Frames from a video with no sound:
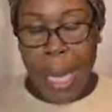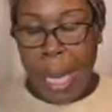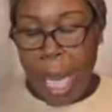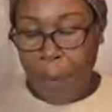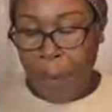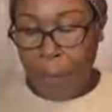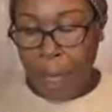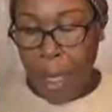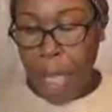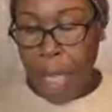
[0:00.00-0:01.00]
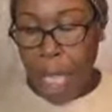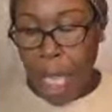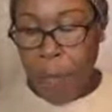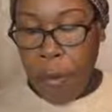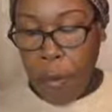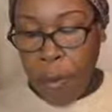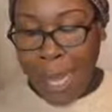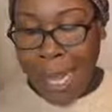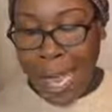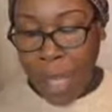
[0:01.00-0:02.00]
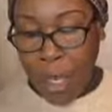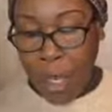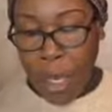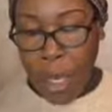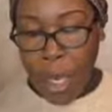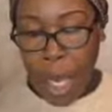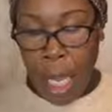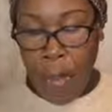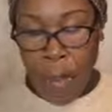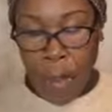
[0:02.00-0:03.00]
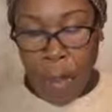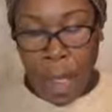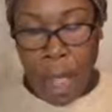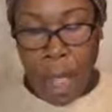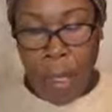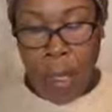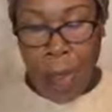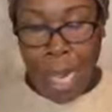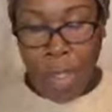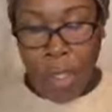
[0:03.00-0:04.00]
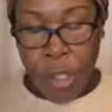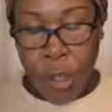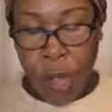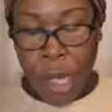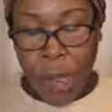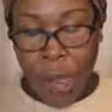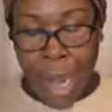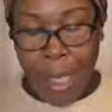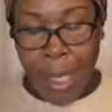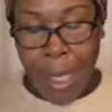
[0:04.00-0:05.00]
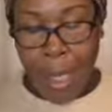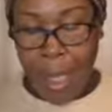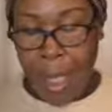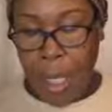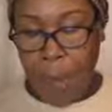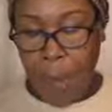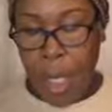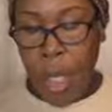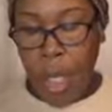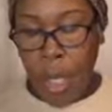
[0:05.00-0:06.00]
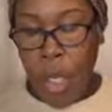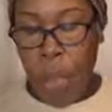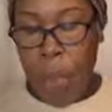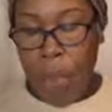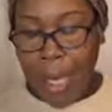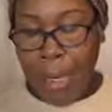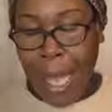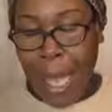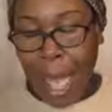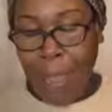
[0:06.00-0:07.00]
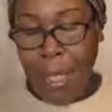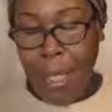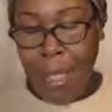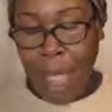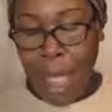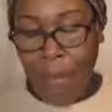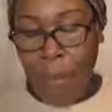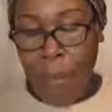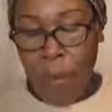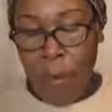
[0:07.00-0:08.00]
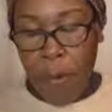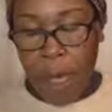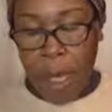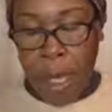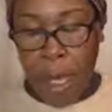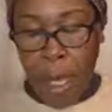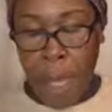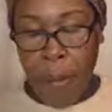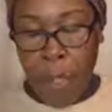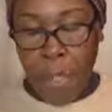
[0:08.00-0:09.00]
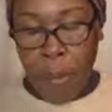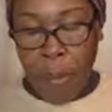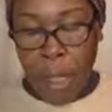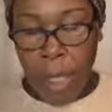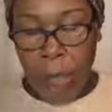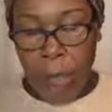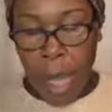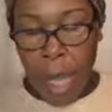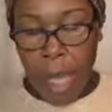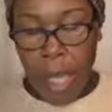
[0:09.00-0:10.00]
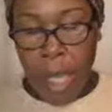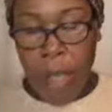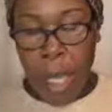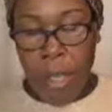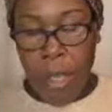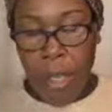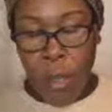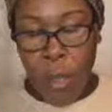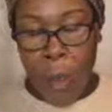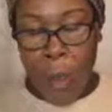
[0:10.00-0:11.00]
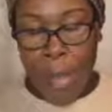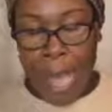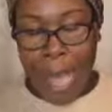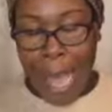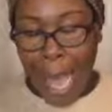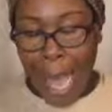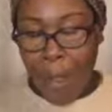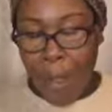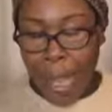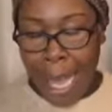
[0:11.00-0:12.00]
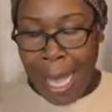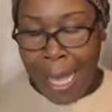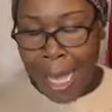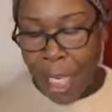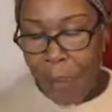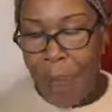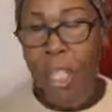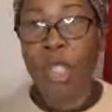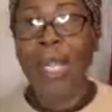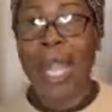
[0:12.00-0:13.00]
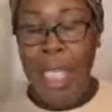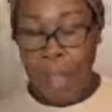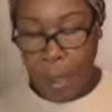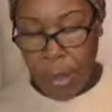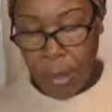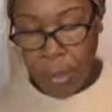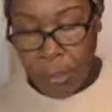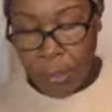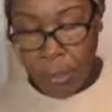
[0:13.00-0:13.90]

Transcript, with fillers: life, if you would enter the abode of the righteous where Christ shall come. You must have the deep moving of the Spirit of God, that you may have an individual experience